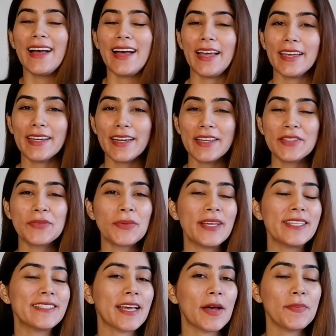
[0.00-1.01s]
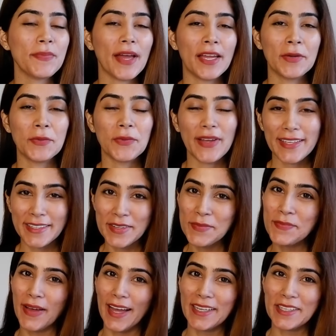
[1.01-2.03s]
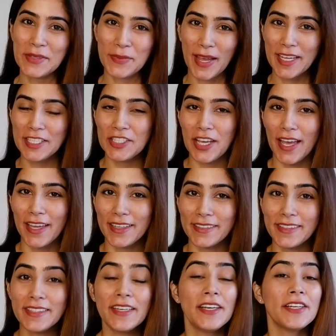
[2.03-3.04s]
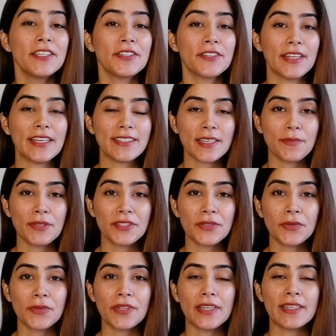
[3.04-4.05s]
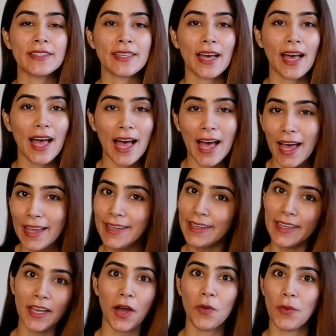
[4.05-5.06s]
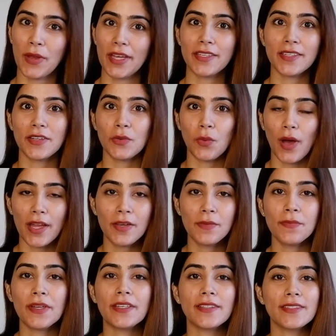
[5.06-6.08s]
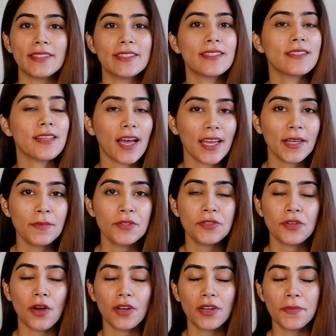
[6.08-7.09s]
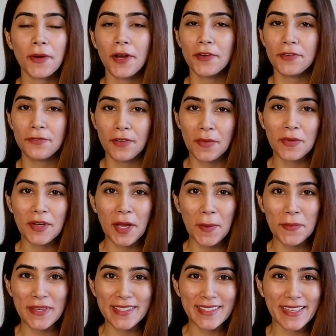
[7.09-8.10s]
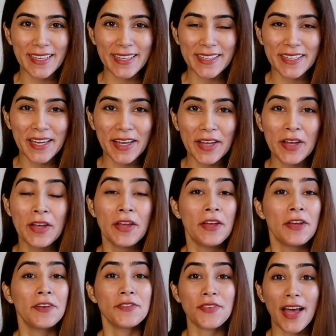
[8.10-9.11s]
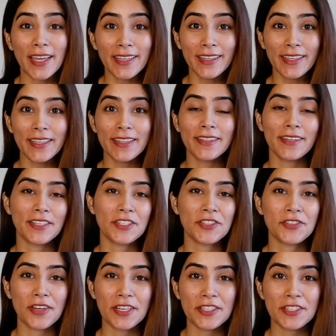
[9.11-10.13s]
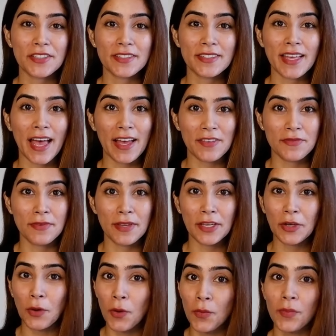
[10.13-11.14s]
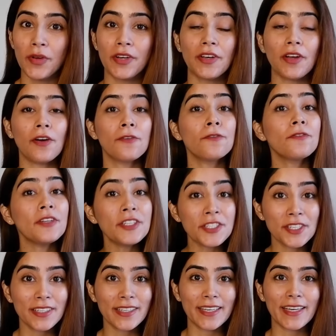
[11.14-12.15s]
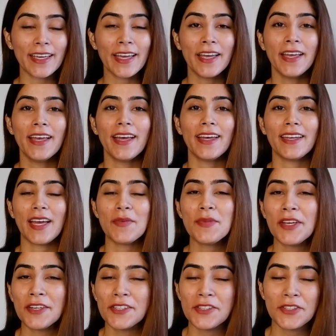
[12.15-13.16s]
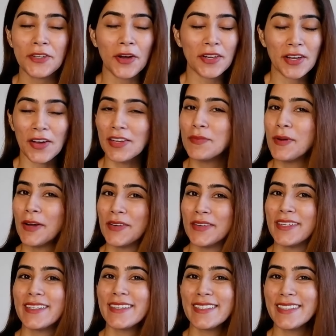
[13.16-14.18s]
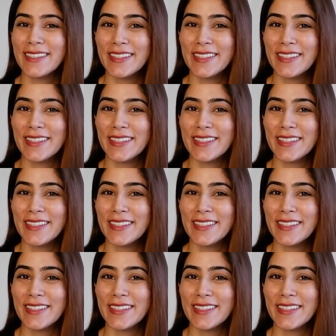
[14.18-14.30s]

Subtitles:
Hi guys, what's up and welcome back to my channel. Today's episode is a highly awaited one because it's time to talk about Femina Miss India. Finally, the registrations have been opened officially and I'm here to talk all about it.